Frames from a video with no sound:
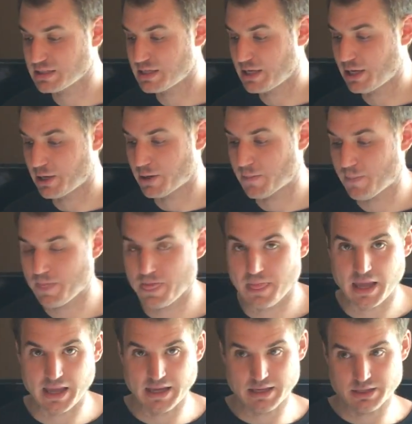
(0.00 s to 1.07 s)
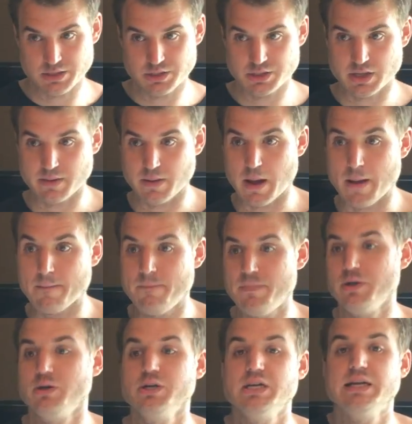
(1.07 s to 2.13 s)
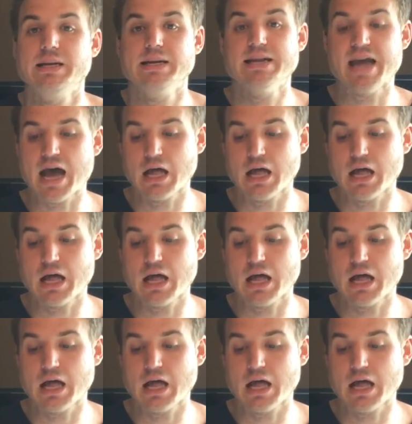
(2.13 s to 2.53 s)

here is $1 billion